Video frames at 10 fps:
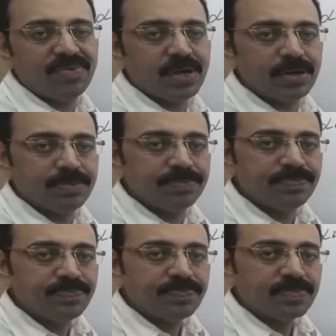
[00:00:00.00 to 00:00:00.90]

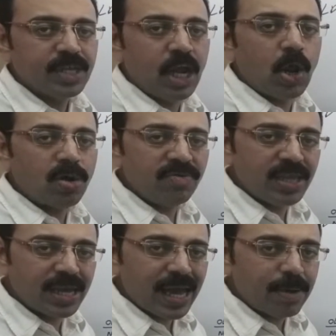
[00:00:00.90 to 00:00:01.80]
firm along
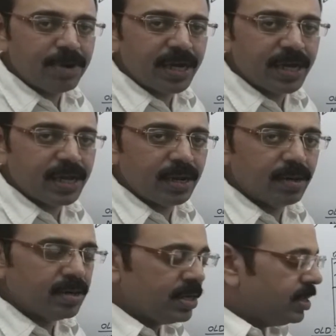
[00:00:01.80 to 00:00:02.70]
with the capital,